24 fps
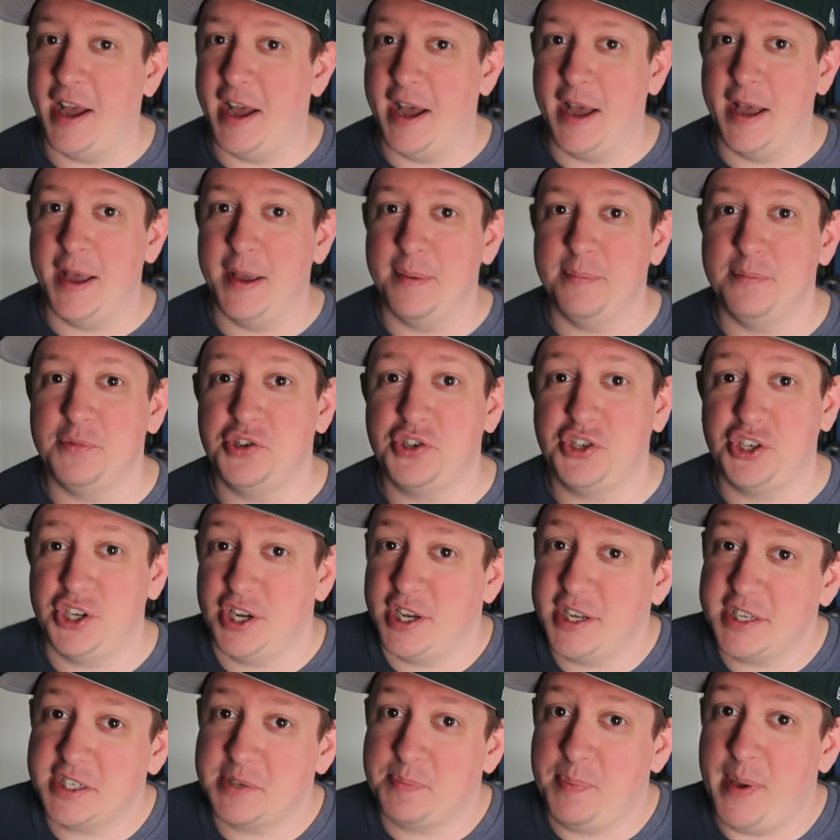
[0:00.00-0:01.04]
I'm
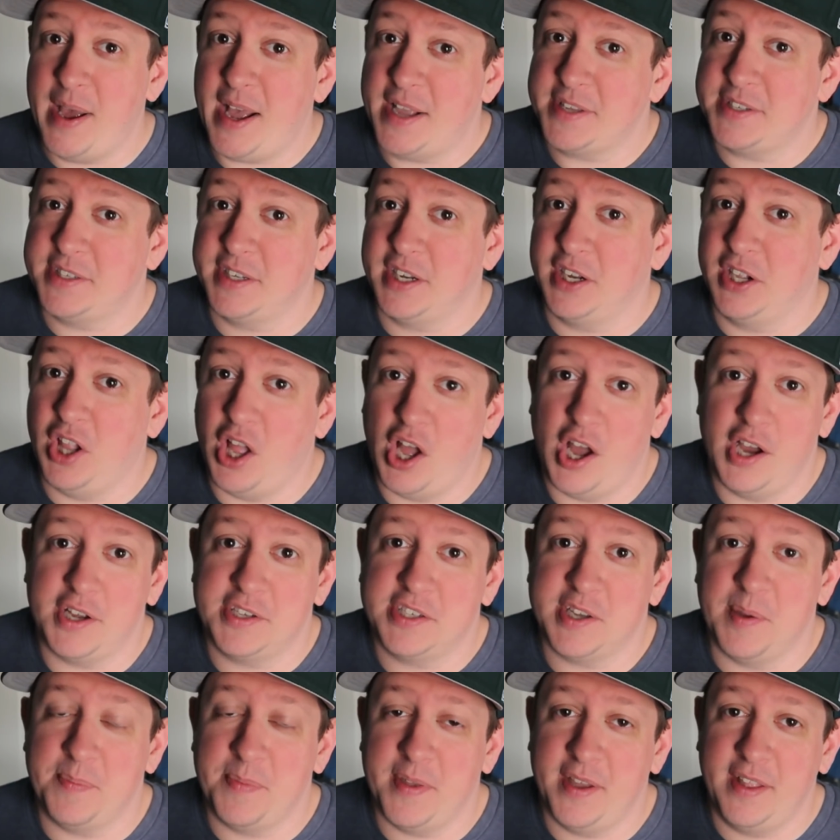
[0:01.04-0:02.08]
just passing along
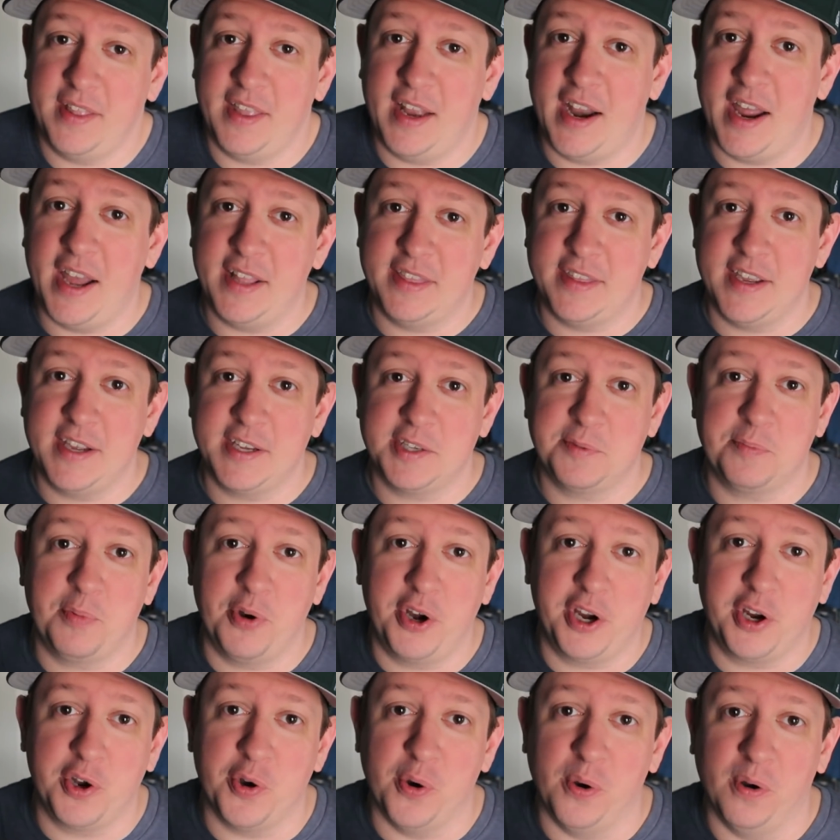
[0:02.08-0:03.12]
something that I think is
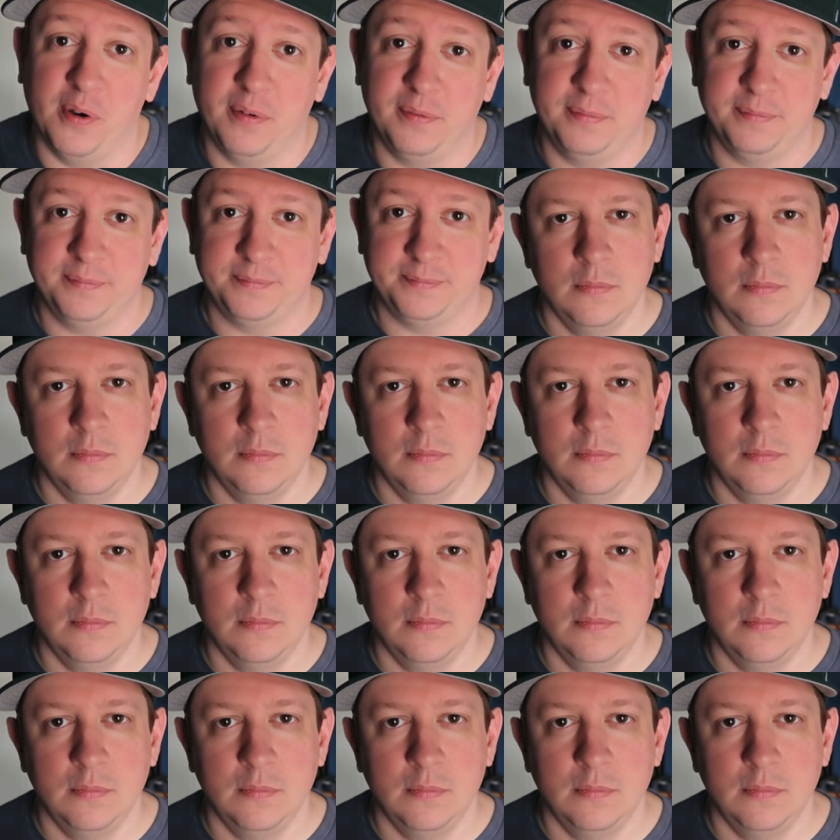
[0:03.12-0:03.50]
pretty cool.